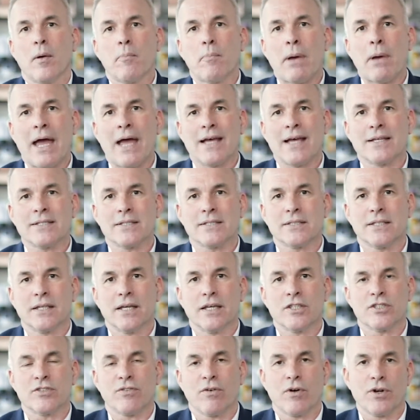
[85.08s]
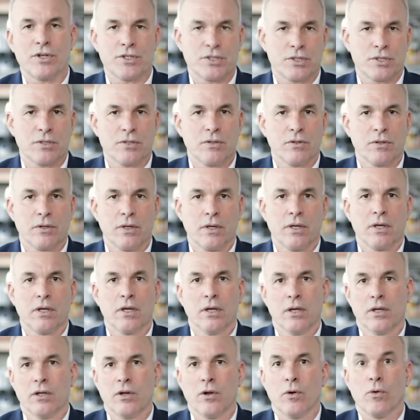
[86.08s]
passed as far as,
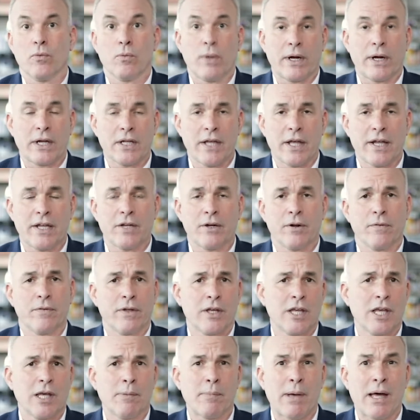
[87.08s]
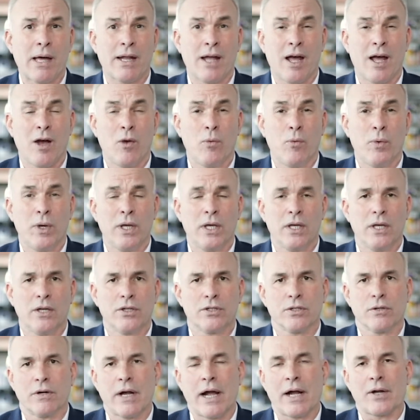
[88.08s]
you know, regulating or thinking about how we
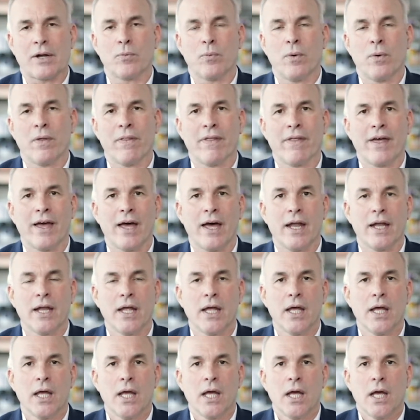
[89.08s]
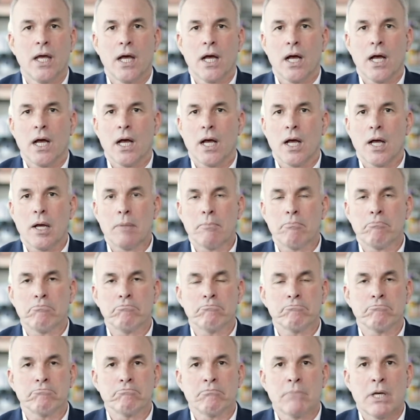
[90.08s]
interact with that.
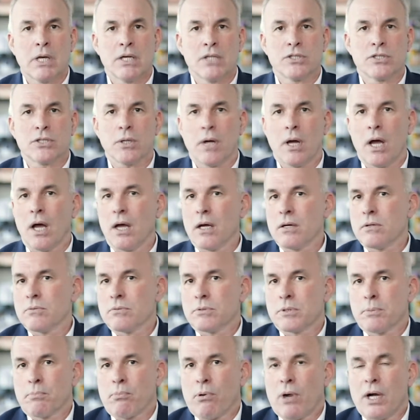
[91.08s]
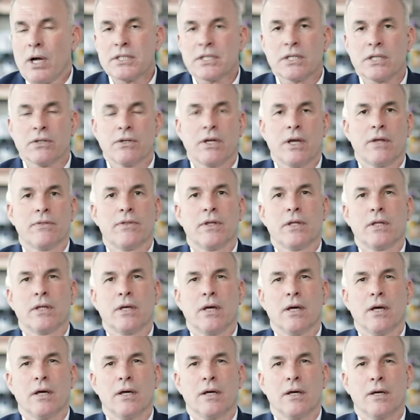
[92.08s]
Surprisingly, I think
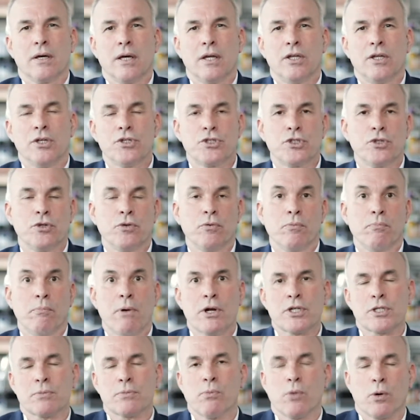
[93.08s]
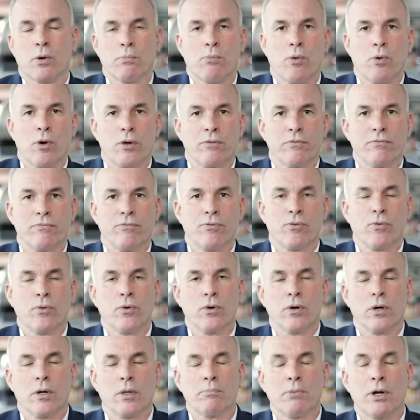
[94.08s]
an issue much more important
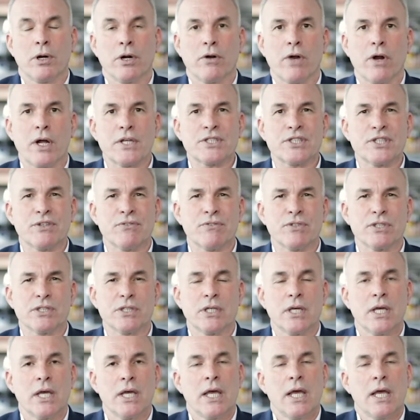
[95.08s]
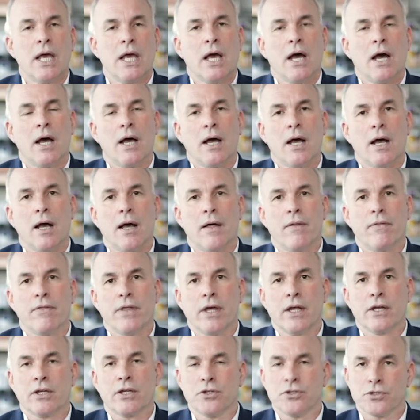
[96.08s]
for progressives
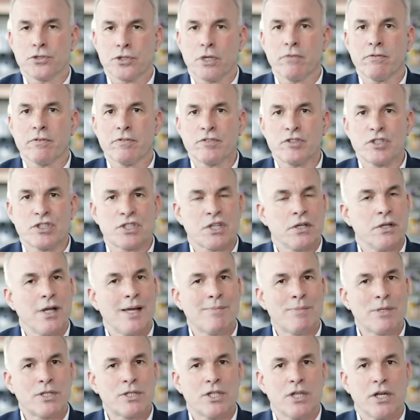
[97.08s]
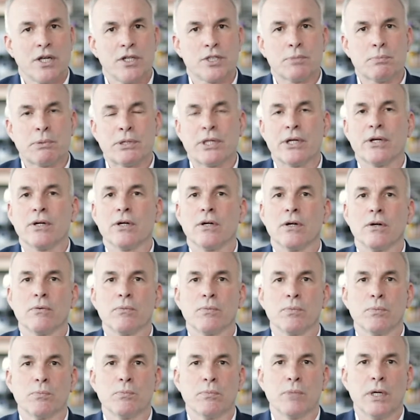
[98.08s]
than conservatives is climate change. But there,
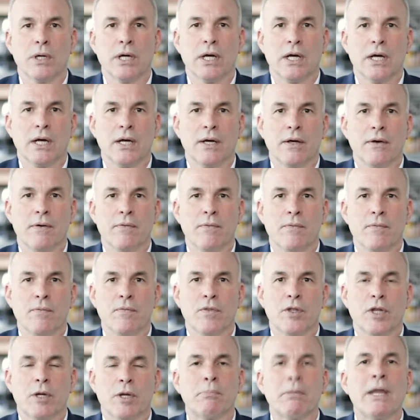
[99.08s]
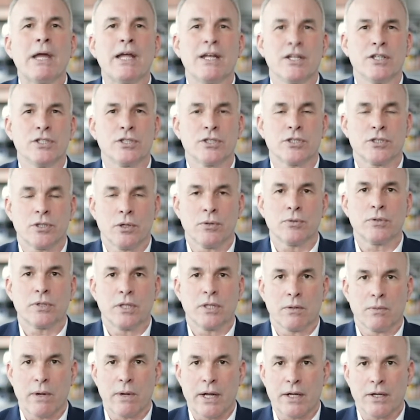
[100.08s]
the debate is so
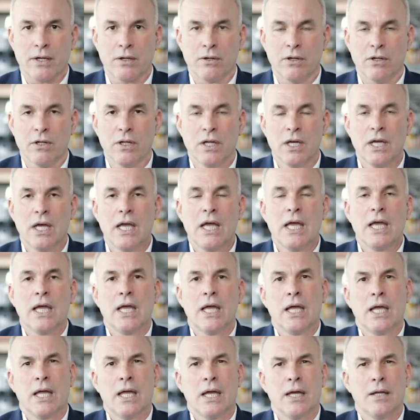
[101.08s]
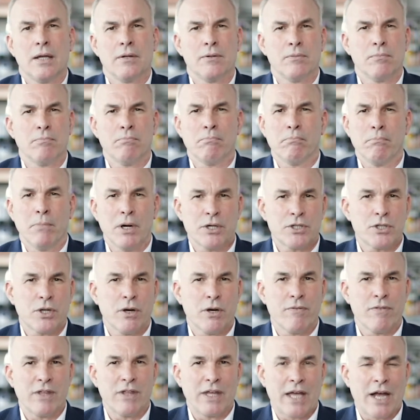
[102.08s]
theoretical, and much
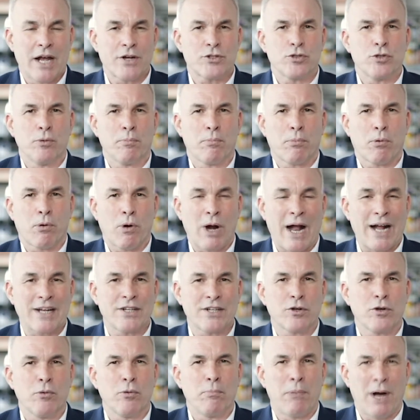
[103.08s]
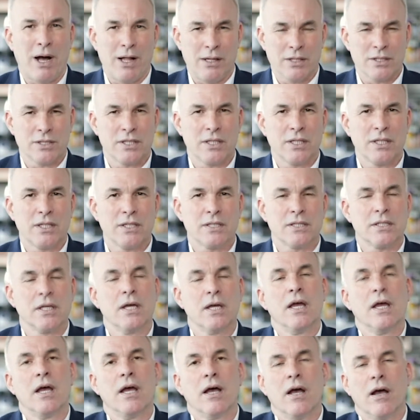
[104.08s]
of the actual practical policies
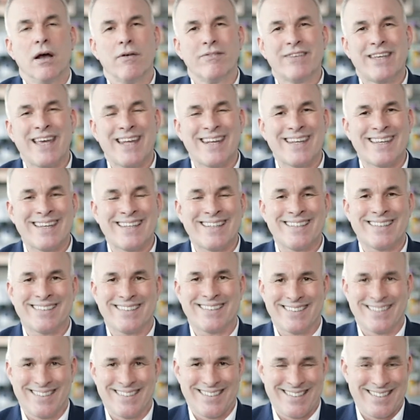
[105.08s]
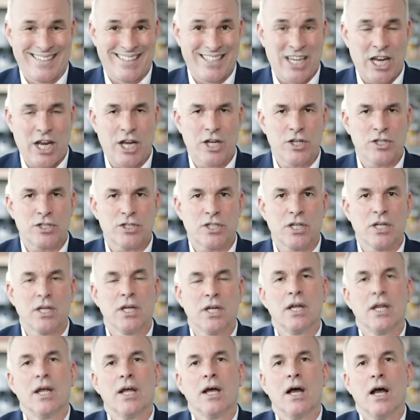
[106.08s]
of getting it changed,
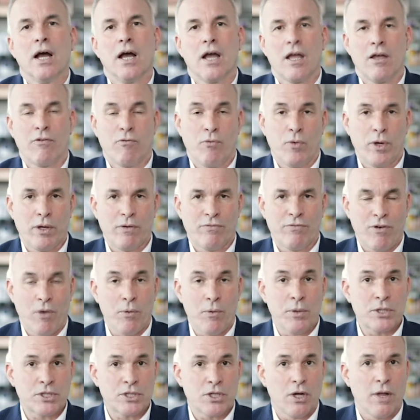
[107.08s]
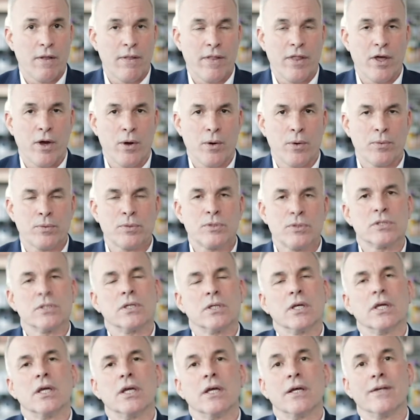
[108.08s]
if we focused on those
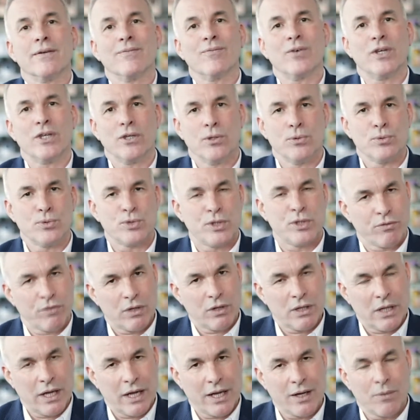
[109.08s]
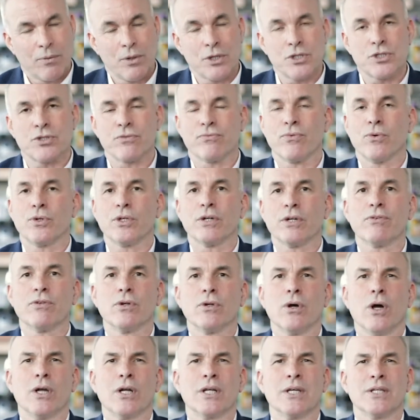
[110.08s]
and we use different language for
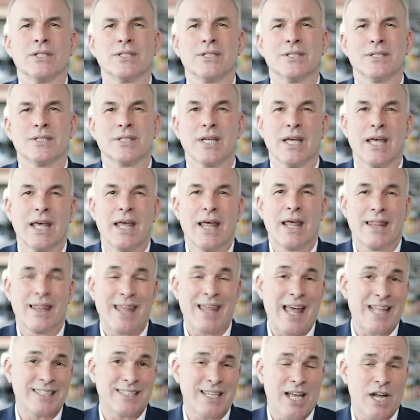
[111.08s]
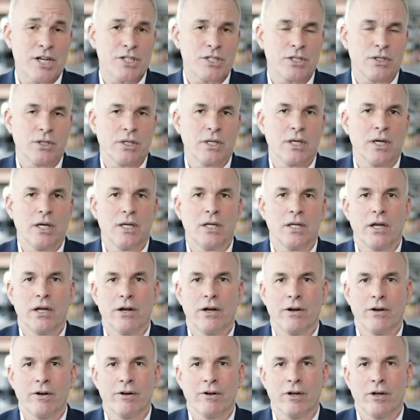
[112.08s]
different audiences, that's actually an
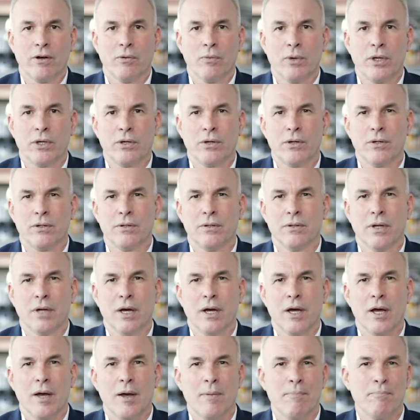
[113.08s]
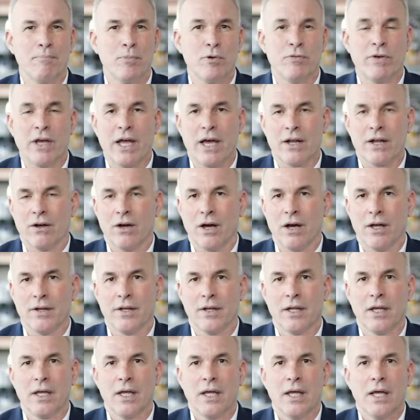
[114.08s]
area we could move ahead
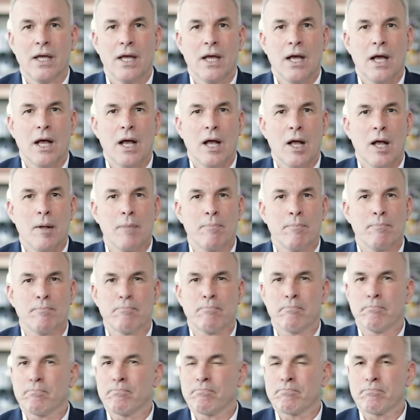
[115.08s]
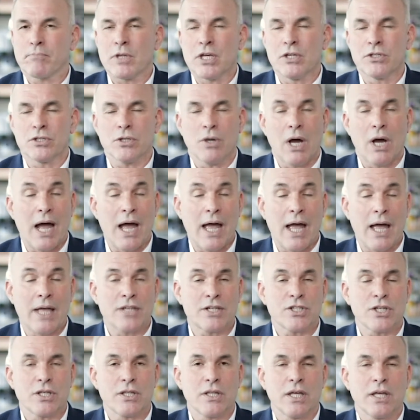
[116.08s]
on. So I
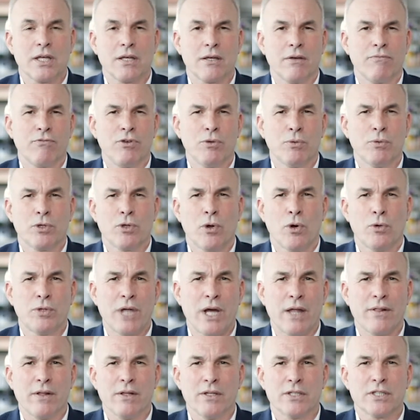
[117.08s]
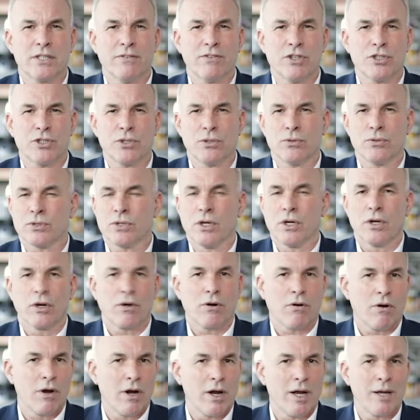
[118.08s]
actually think if you would go down the list of issues,
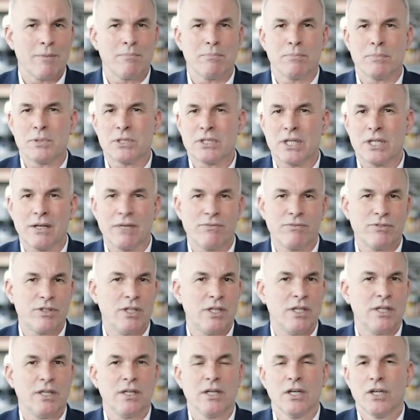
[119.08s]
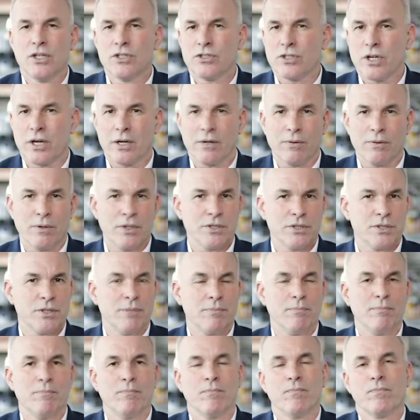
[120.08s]
crime, safety,
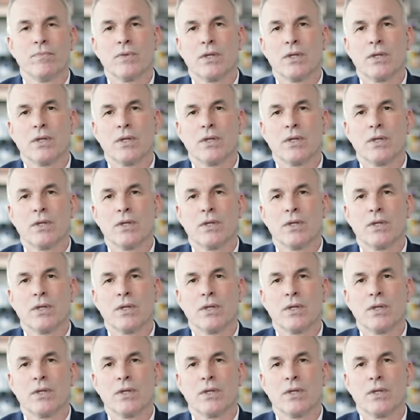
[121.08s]
terrorism,